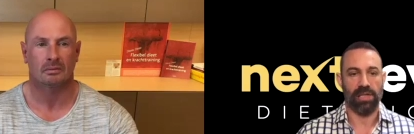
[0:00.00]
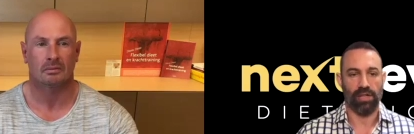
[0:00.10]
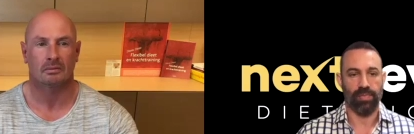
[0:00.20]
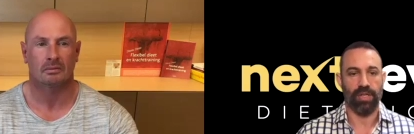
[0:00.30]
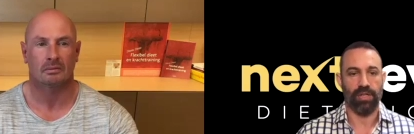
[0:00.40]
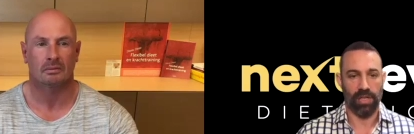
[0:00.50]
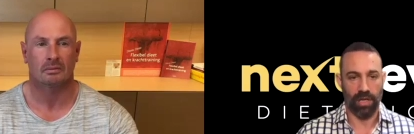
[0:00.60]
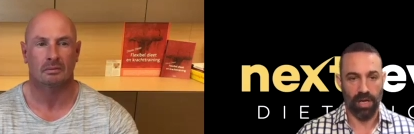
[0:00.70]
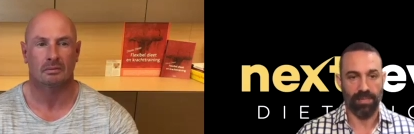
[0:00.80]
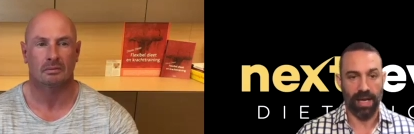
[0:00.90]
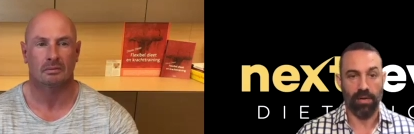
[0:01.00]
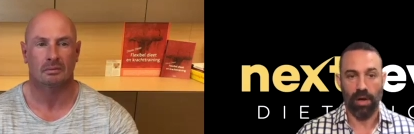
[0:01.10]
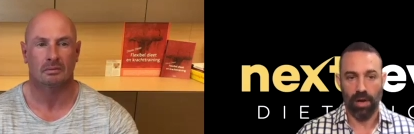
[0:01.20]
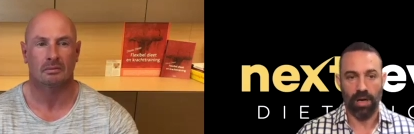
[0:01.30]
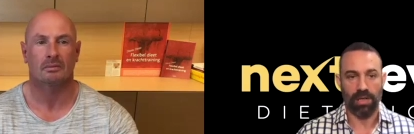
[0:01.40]
Speaker 1: uh, cause SHB to
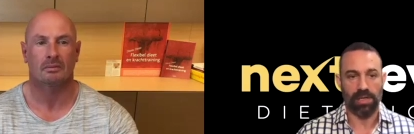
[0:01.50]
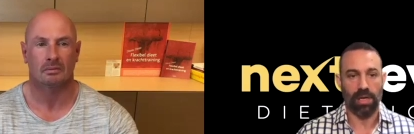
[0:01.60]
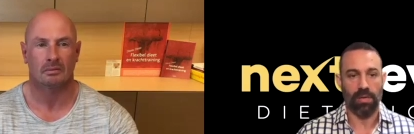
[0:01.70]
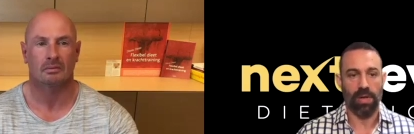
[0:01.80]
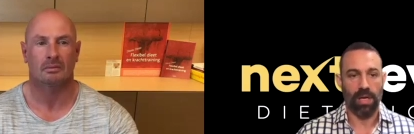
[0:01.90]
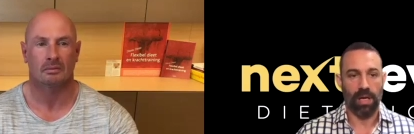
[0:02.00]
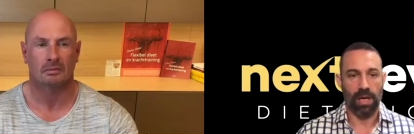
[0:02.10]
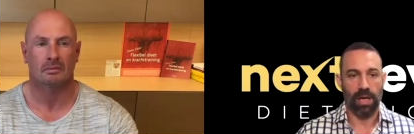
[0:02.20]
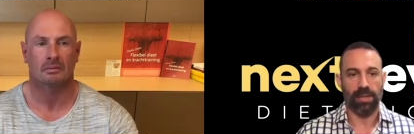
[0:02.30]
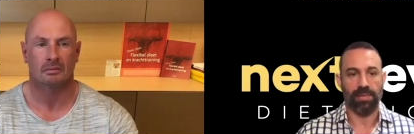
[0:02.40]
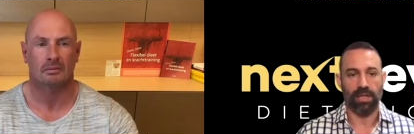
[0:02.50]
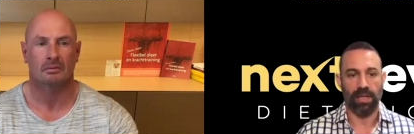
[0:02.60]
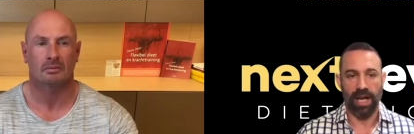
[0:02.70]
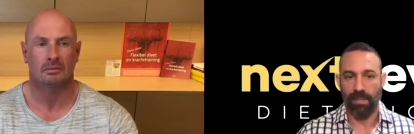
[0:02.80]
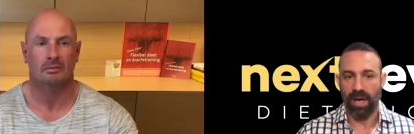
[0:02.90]
come down hard. So uh,
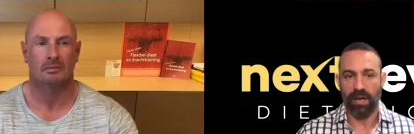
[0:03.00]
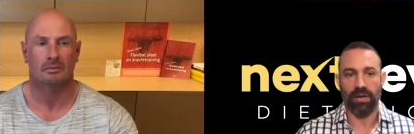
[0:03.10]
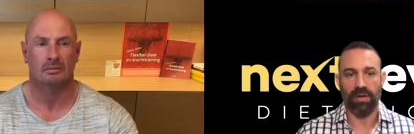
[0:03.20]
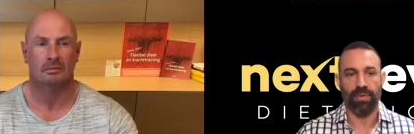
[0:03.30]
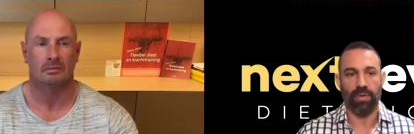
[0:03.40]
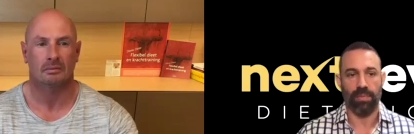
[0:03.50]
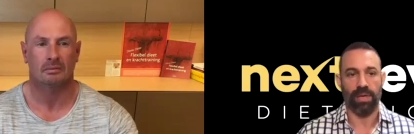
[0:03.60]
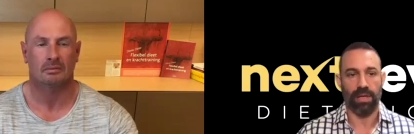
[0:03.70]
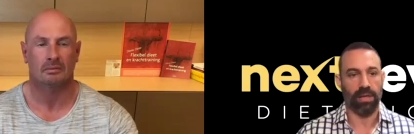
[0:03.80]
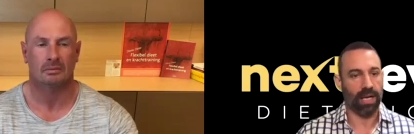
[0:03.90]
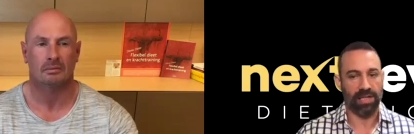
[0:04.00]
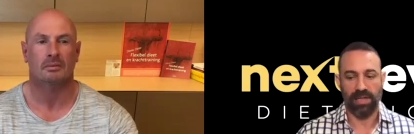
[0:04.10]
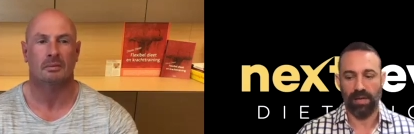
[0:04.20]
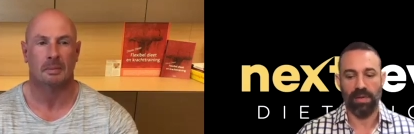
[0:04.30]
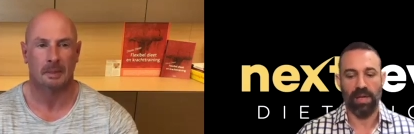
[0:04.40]
something you got to monitor for. But
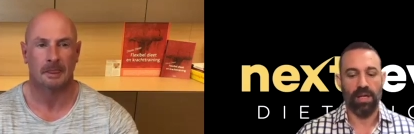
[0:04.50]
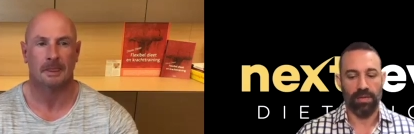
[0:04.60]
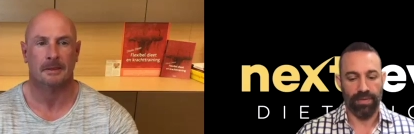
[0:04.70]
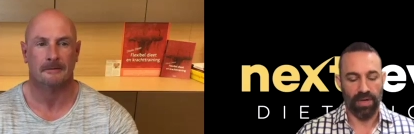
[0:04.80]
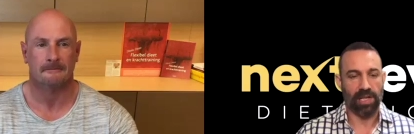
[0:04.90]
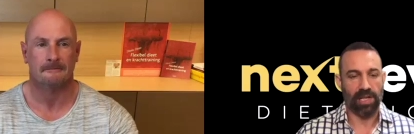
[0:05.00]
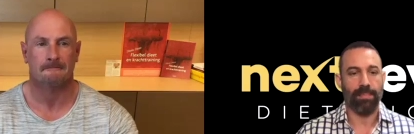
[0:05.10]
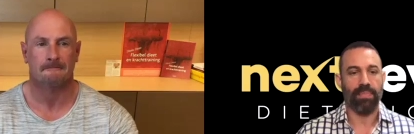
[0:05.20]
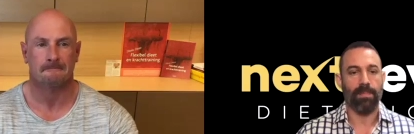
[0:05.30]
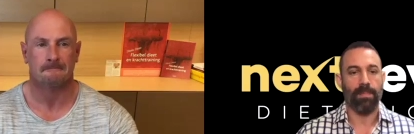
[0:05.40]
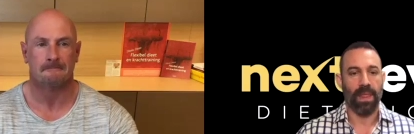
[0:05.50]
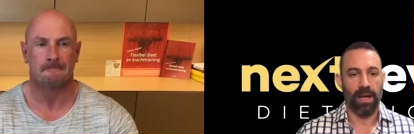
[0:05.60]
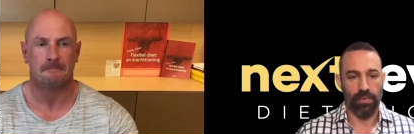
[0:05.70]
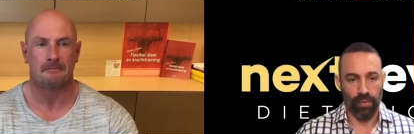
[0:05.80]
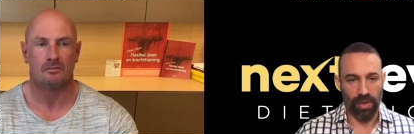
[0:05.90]
like I said, first step,
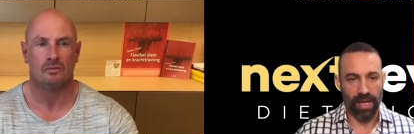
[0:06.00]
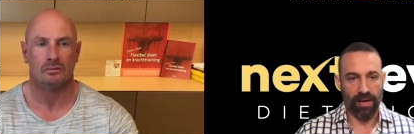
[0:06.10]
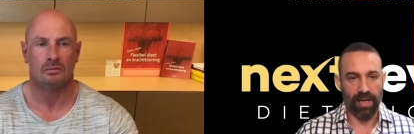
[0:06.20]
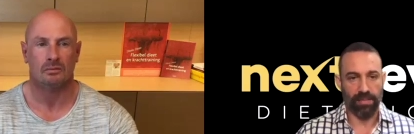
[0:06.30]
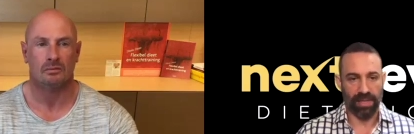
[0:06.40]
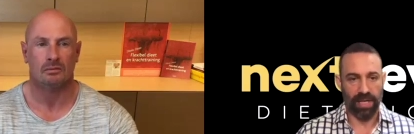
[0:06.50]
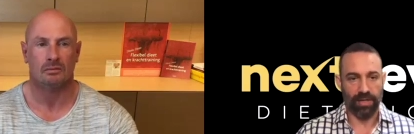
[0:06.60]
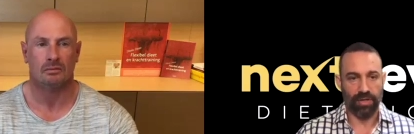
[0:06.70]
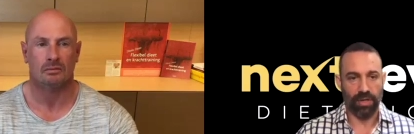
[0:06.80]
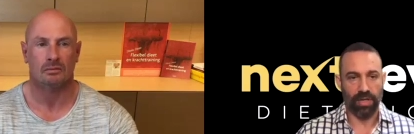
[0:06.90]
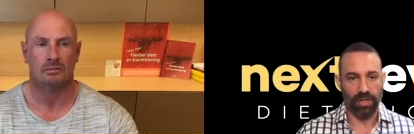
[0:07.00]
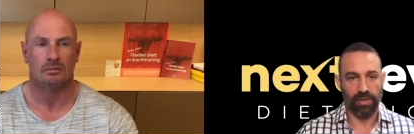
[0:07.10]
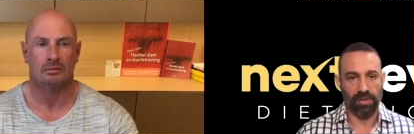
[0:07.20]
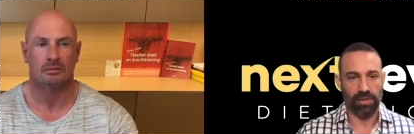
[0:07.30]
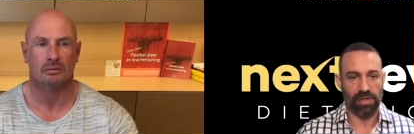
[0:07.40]
rule out any potential
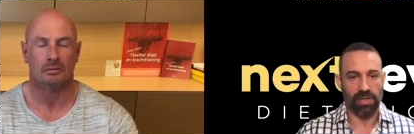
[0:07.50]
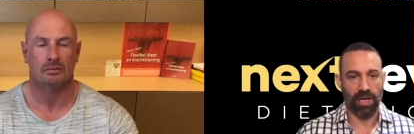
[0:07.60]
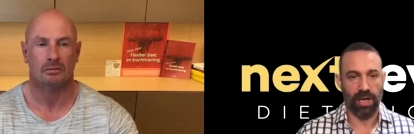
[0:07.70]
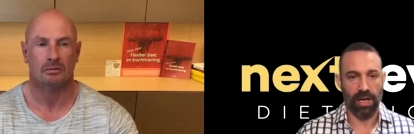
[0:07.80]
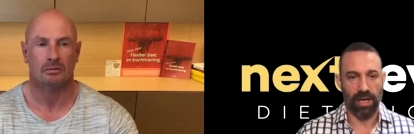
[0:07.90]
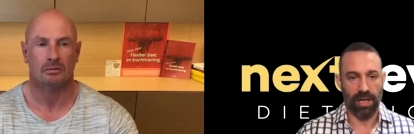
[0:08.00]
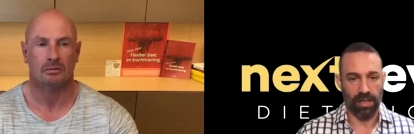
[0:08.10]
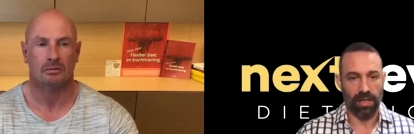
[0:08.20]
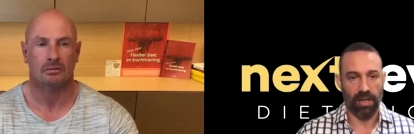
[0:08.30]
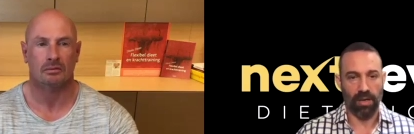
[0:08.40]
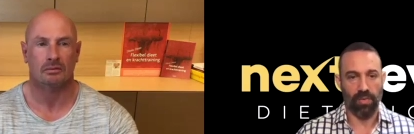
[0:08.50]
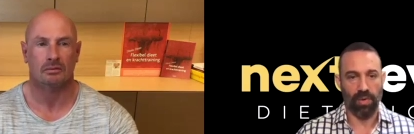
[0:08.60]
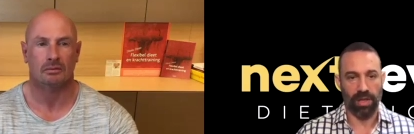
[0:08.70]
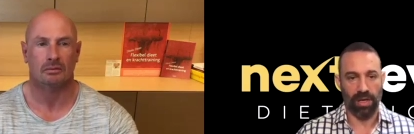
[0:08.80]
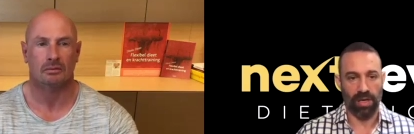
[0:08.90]
issues, uh, you know,
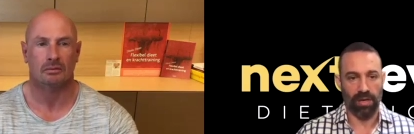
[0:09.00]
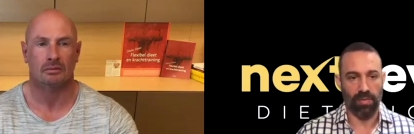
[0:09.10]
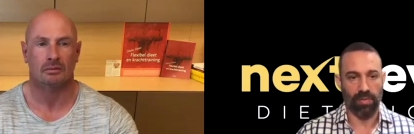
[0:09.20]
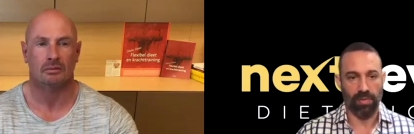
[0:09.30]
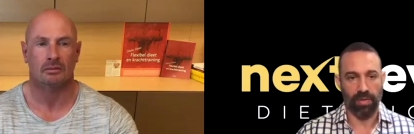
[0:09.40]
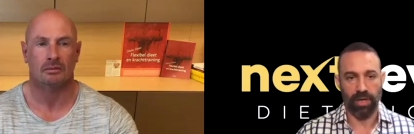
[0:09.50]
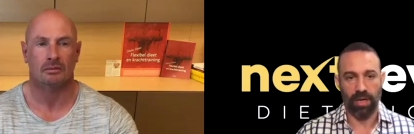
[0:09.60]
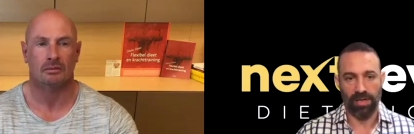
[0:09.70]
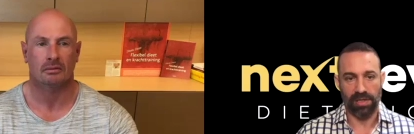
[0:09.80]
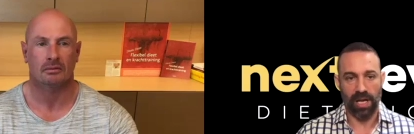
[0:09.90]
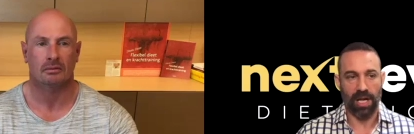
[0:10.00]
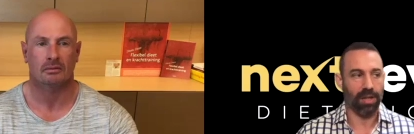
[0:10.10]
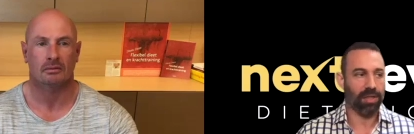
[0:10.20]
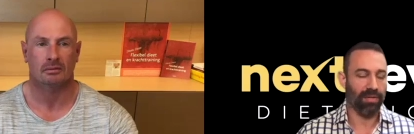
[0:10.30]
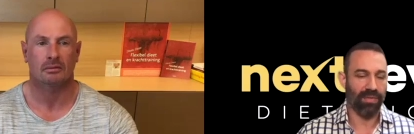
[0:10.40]
with uh, with regards to
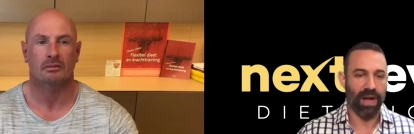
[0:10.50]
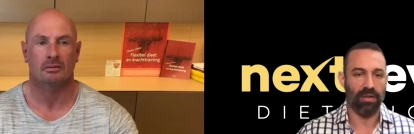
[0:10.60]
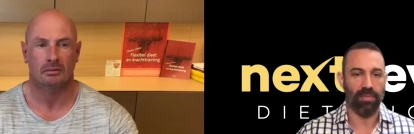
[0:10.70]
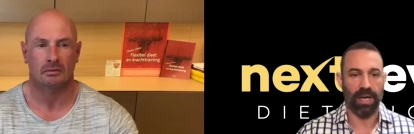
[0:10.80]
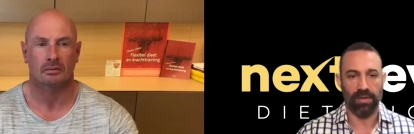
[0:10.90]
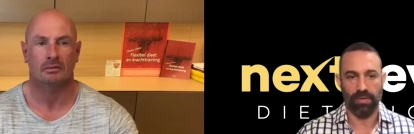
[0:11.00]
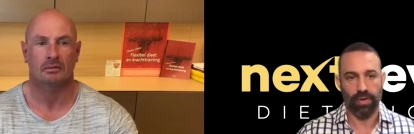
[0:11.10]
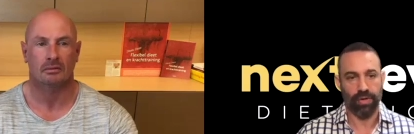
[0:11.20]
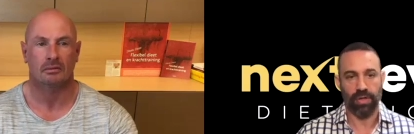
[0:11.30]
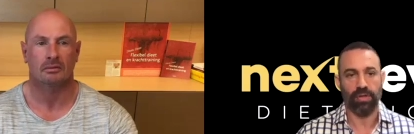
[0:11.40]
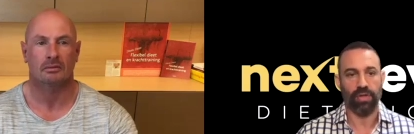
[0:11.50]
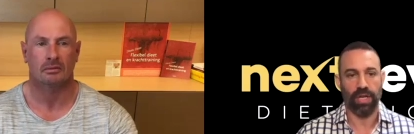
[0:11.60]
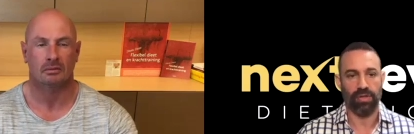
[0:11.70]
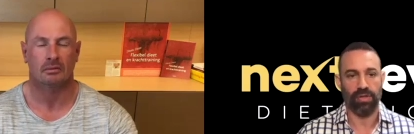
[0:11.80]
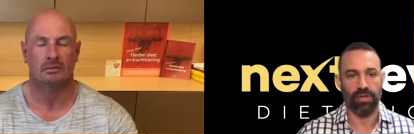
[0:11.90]
health, followed by nutritional
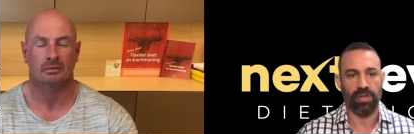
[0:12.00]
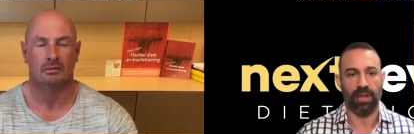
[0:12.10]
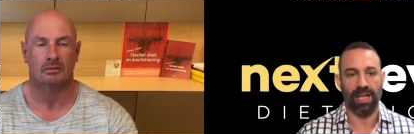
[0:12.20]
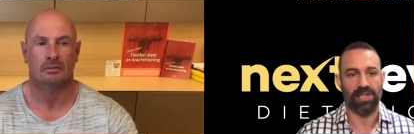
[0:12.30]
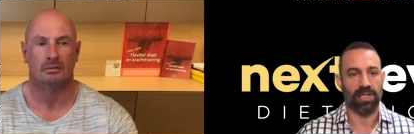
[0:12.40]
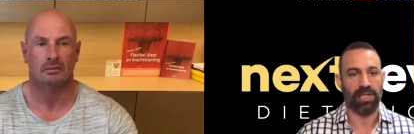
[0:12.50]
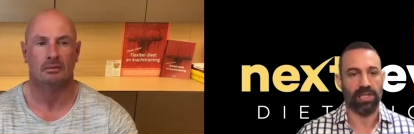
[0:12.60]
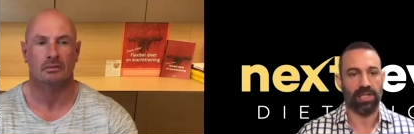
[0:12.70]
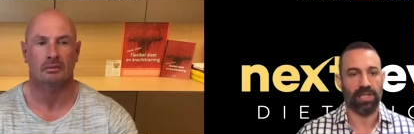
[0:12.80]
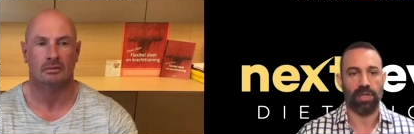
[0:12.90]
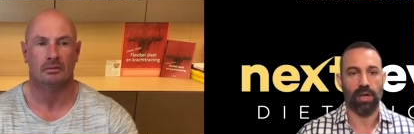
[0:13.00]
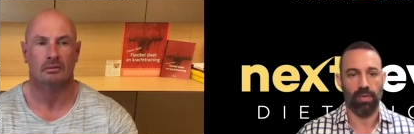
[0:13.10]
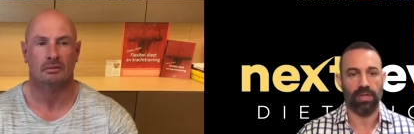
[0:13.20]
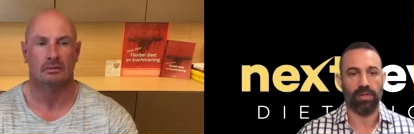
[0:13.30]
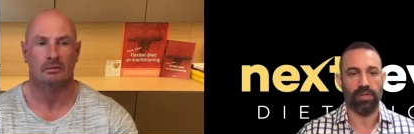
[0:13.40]
changes, and then lastly, I would just
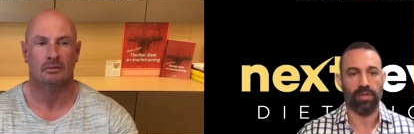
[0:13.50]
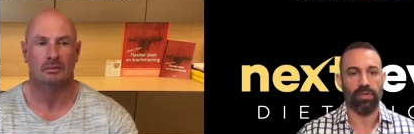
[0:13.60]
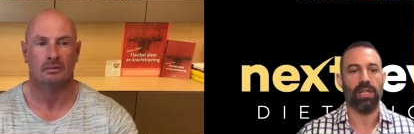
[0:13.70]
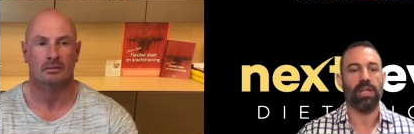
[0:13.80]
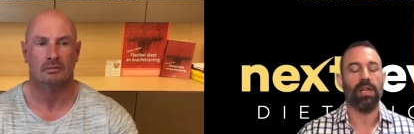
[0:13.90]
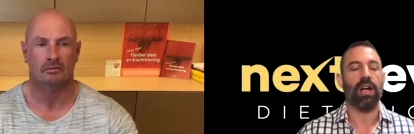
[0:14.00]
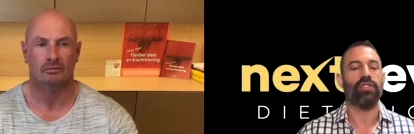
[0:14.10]
go into the